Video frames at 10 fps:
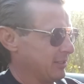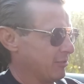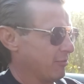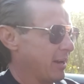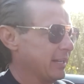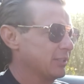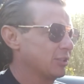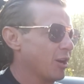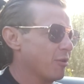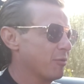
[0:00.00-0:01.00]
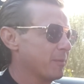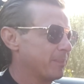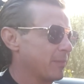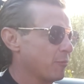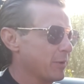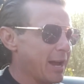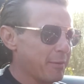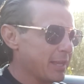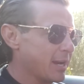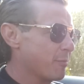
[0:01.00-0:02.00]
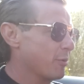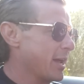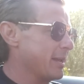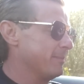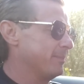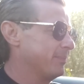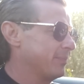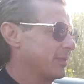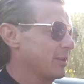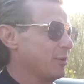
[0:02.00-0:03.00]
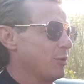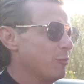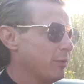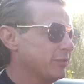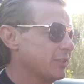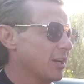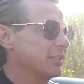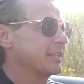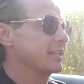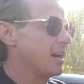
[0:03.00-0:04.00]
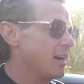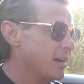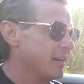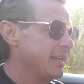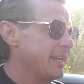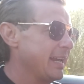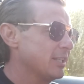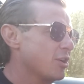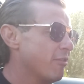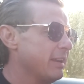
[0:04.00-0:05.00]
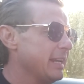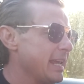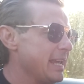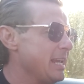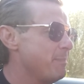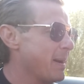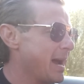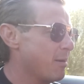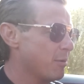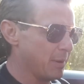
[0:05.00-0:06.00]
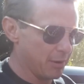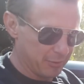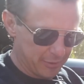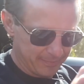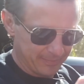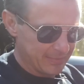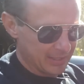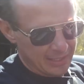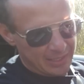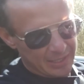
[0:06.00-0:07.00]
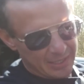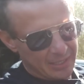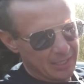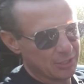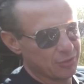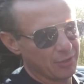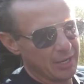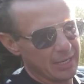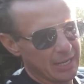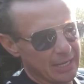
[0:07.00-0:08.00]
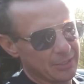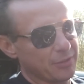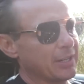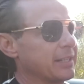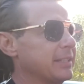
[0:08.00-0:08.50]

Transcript: Right, so we're now in the 918. We've started the car. It's currently in e-power mode. Let's try it in electric.